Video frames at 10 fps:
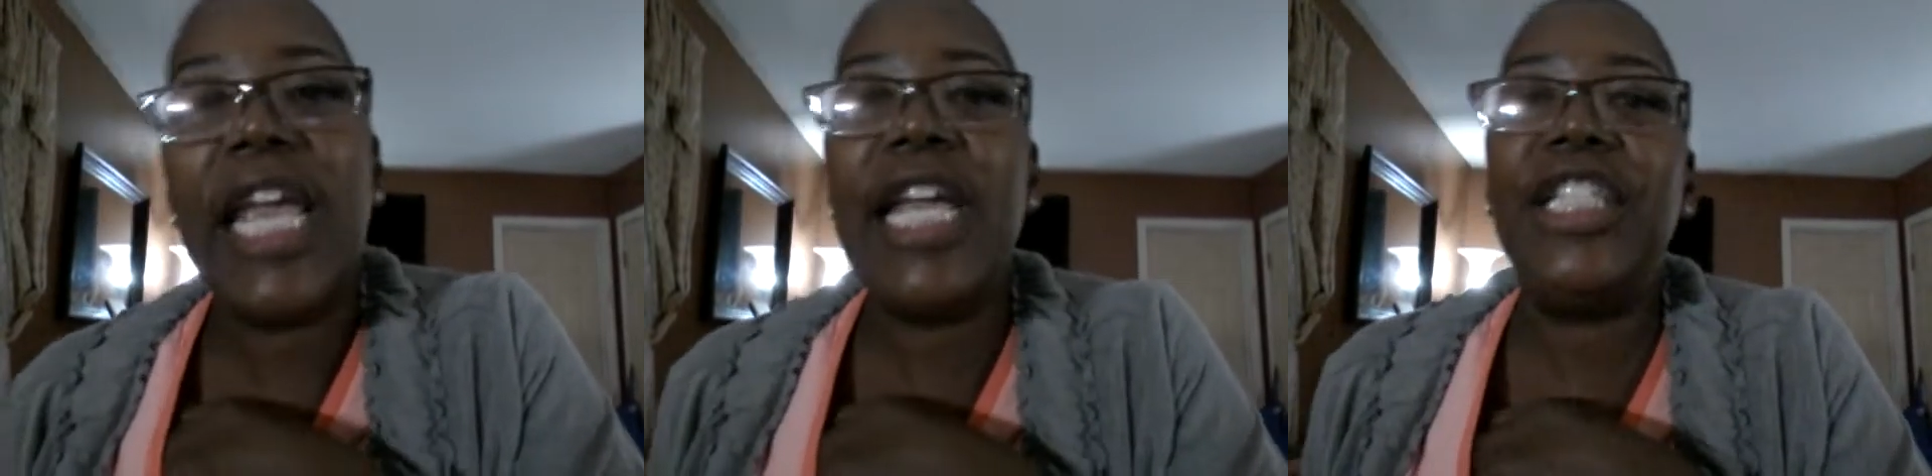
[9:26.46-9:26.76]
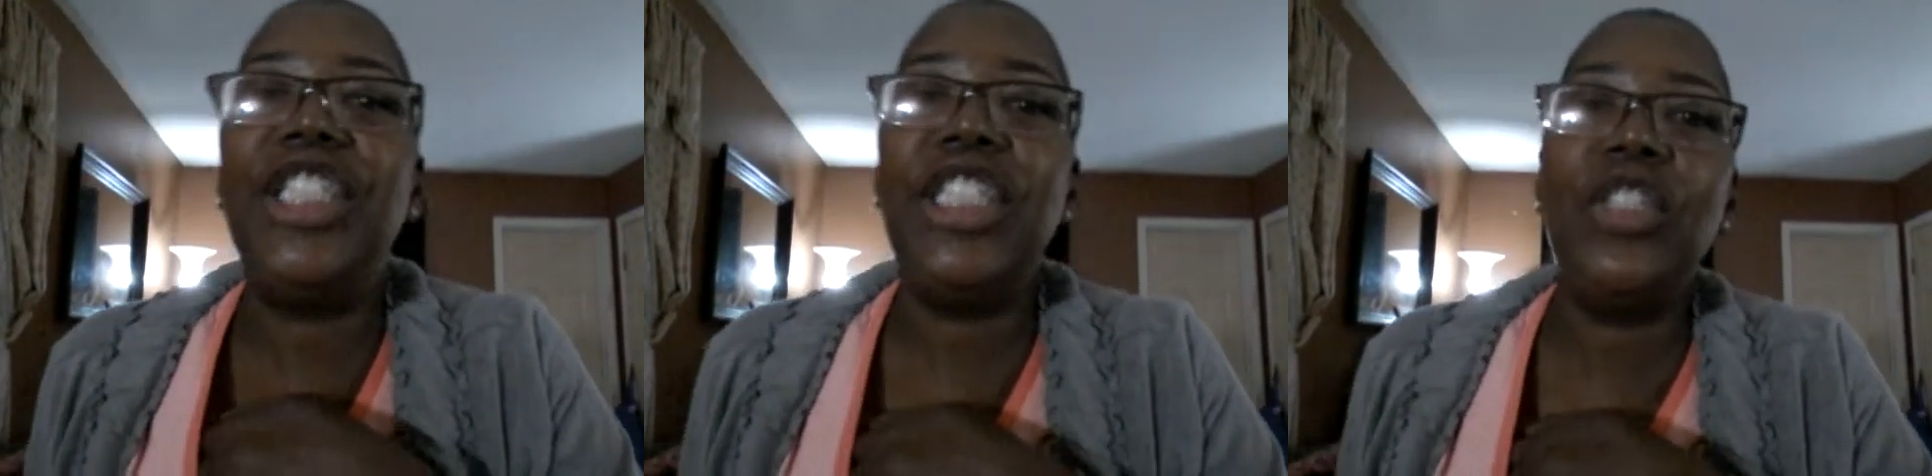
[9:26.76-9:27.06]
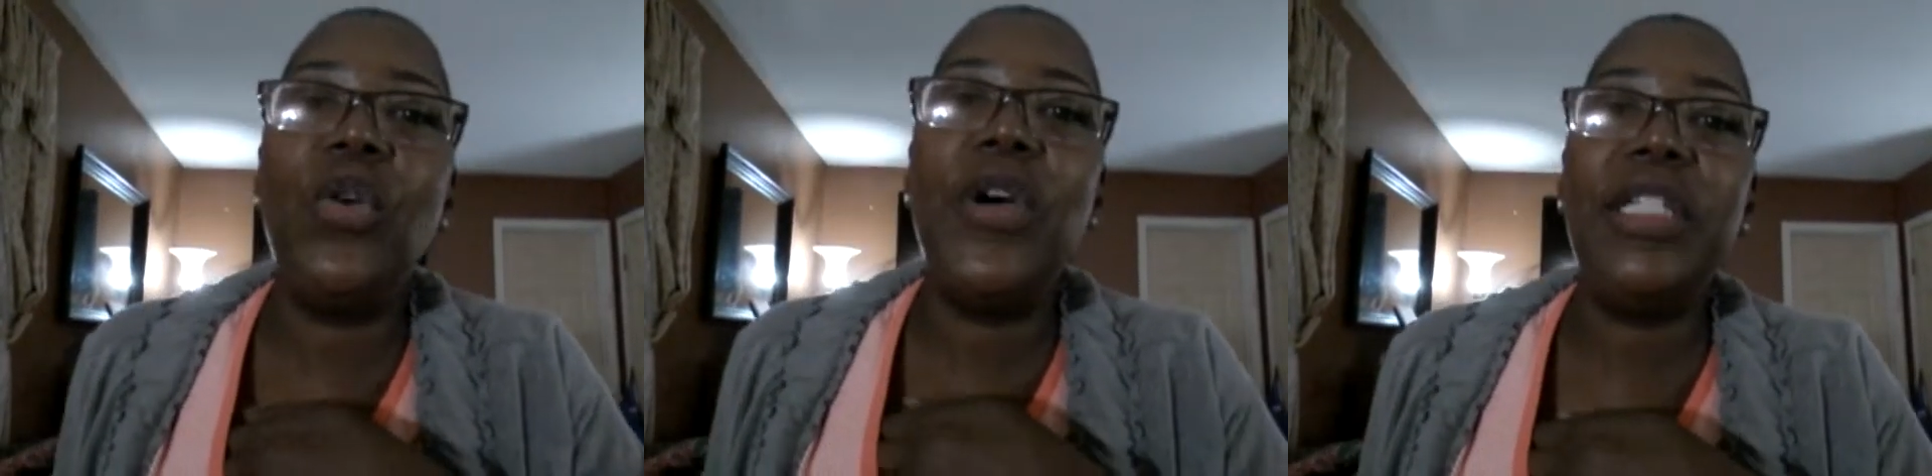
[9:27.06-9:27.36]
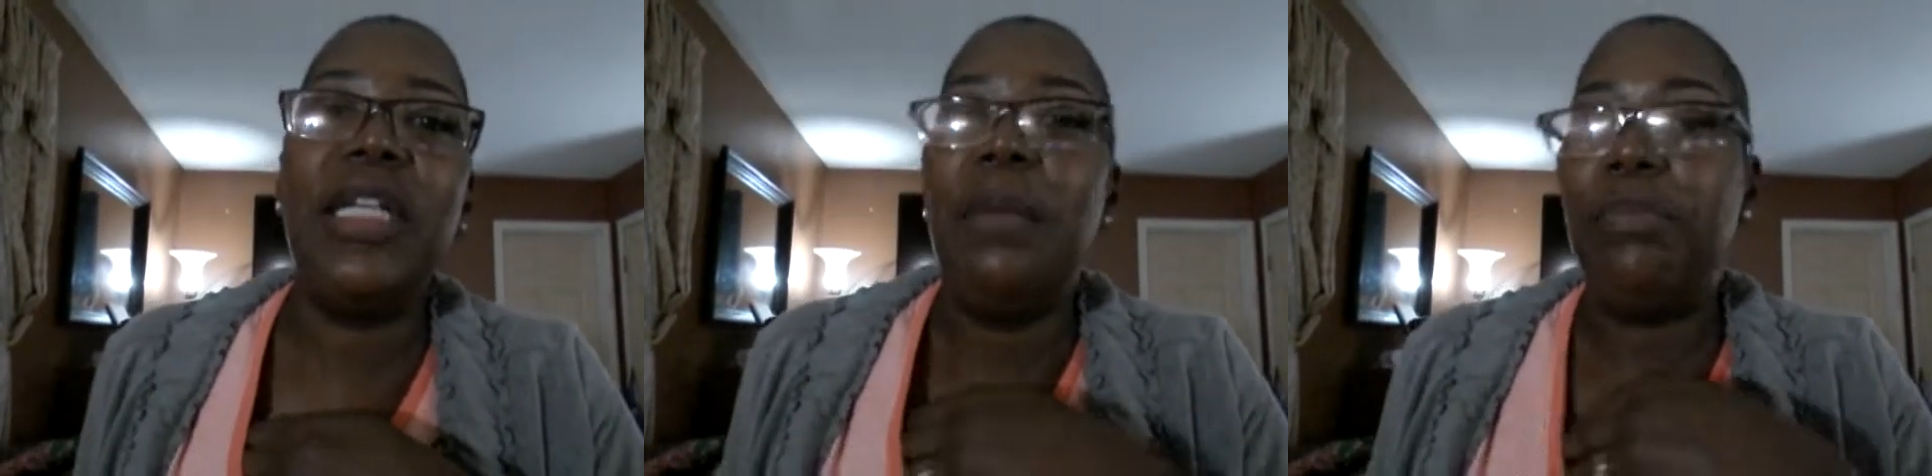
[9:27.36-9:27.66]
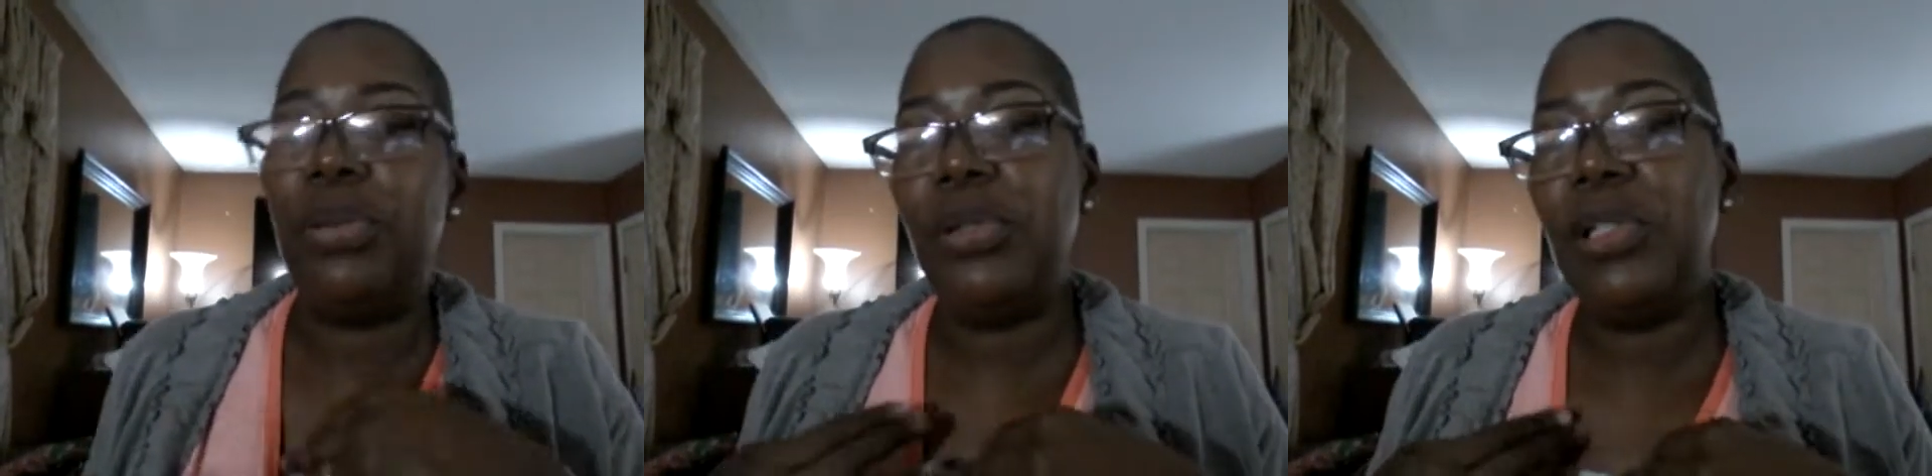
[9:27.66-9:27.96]
and she's going to
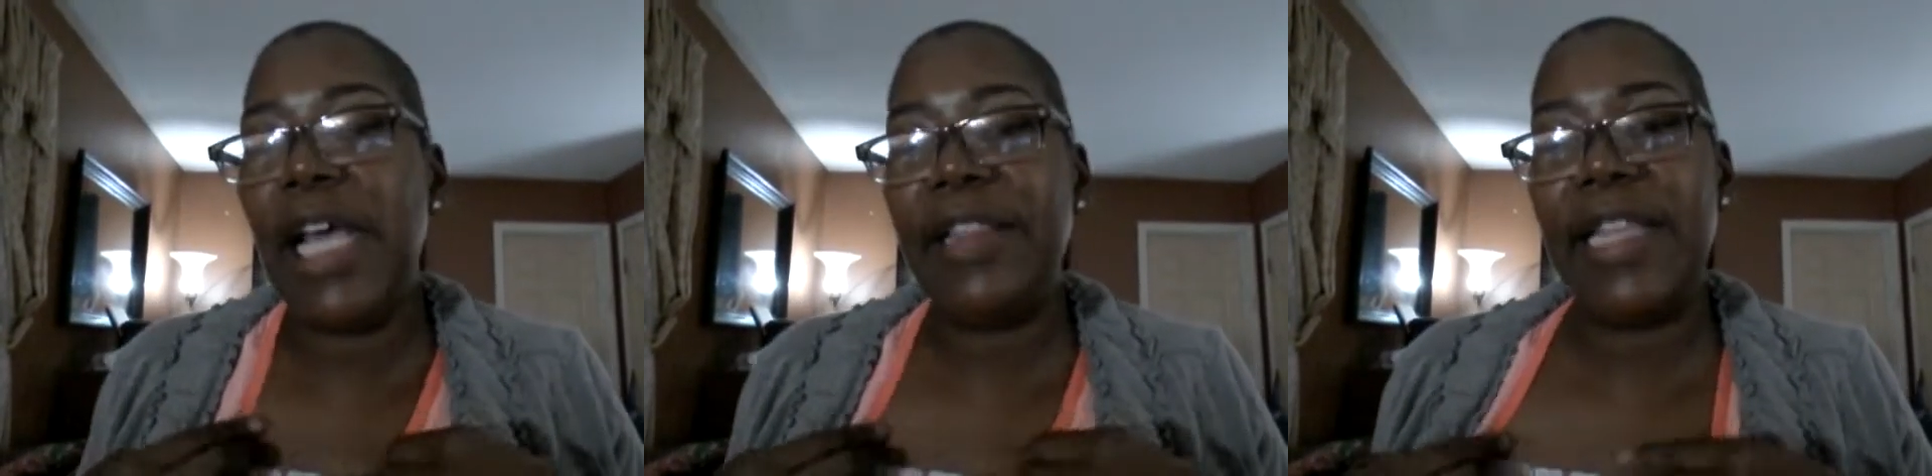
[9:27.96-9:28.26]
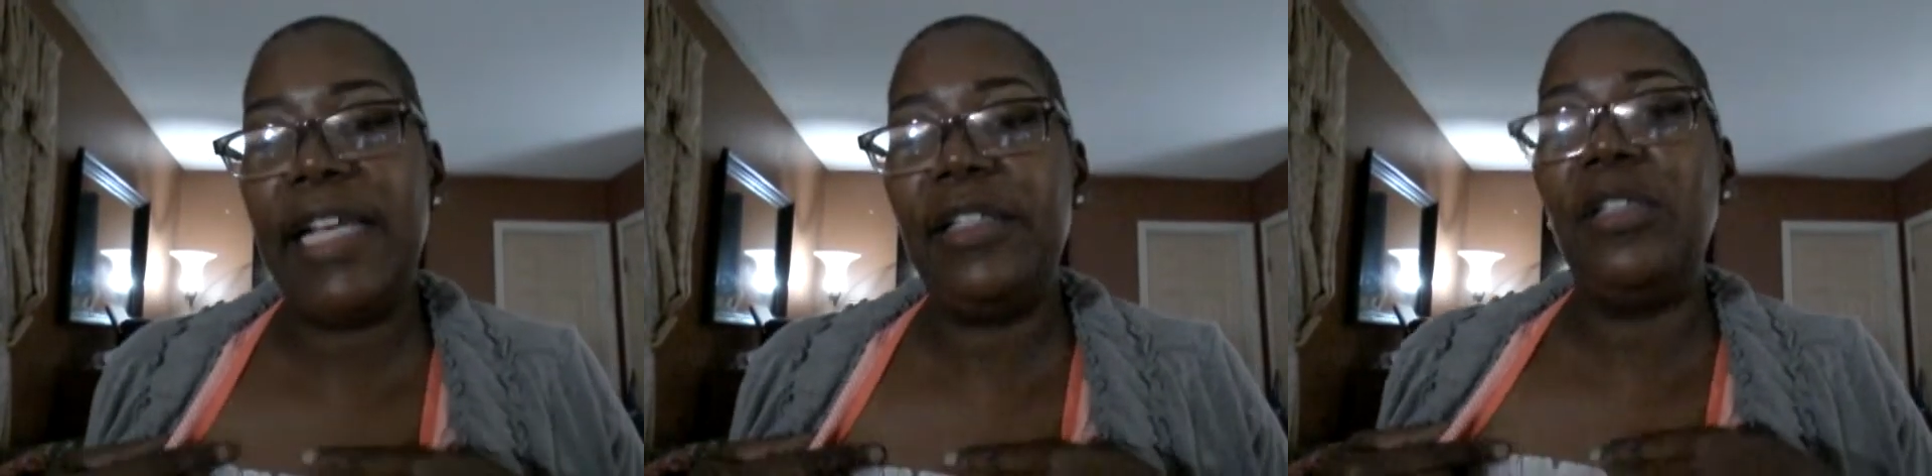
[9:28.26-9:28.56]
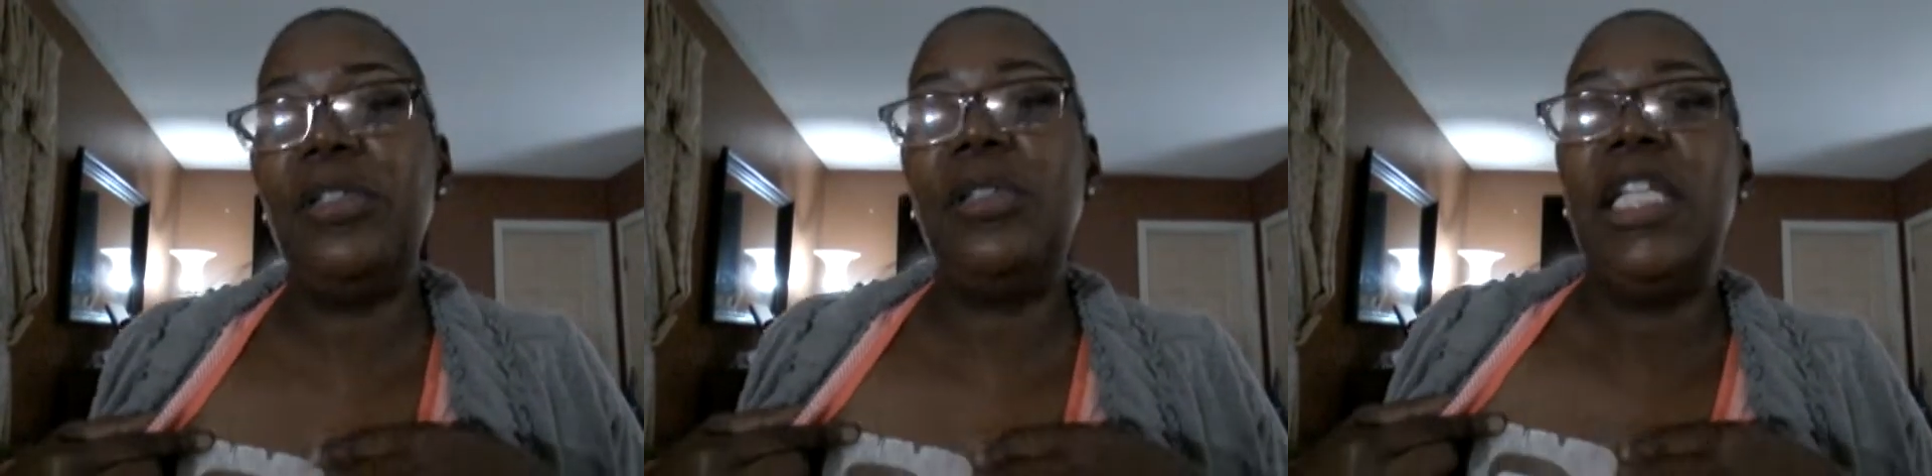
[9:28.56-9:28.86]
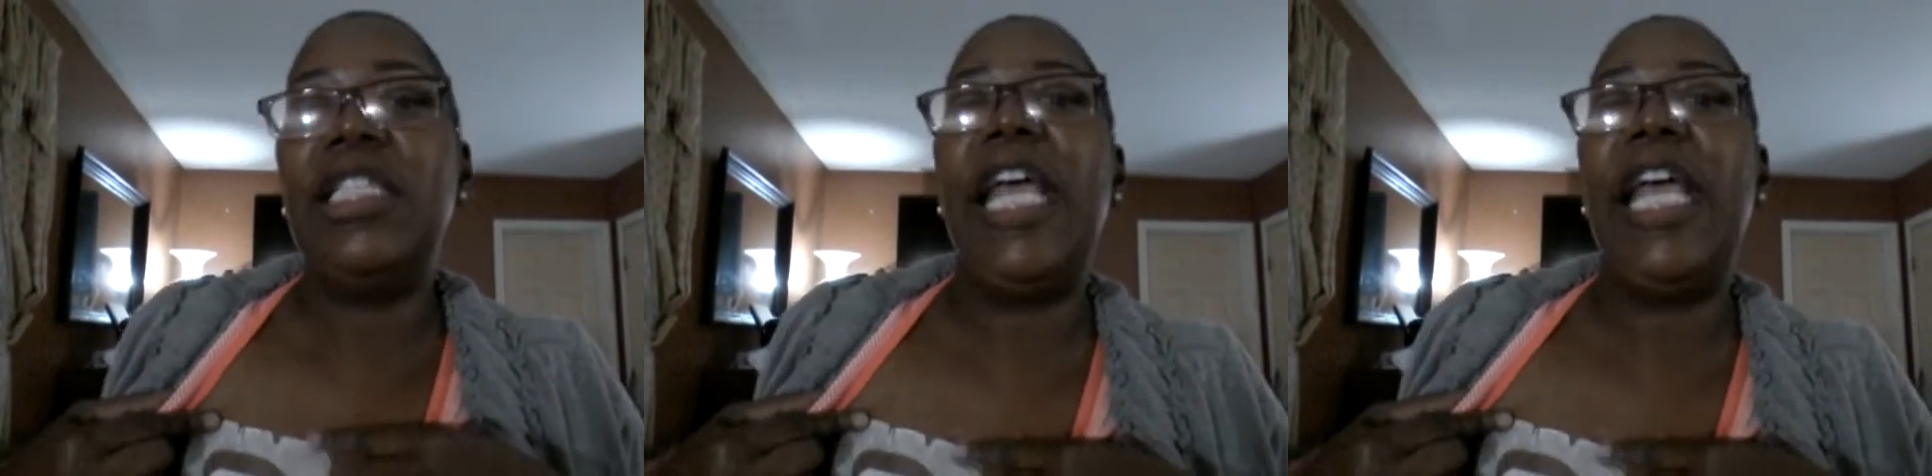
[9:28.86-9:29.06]
pull at that little